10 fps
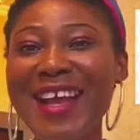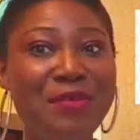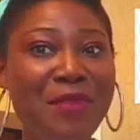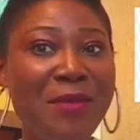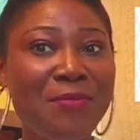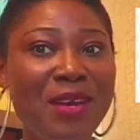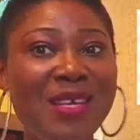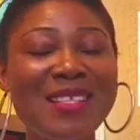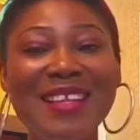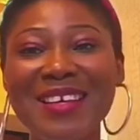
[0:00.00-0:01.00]

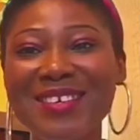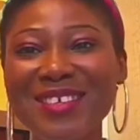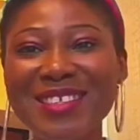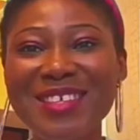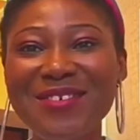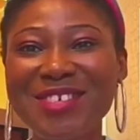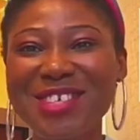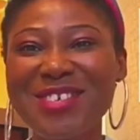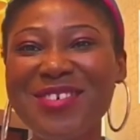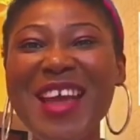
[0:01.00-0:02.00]
Remember that God
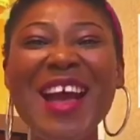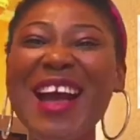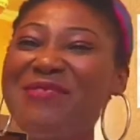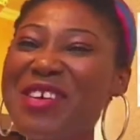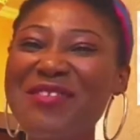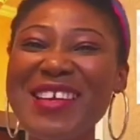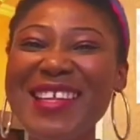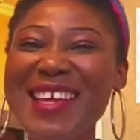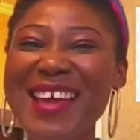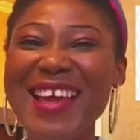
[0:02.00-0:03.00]
loves you. Have a great
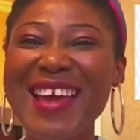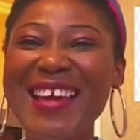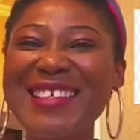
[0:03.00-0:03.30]
day, guys.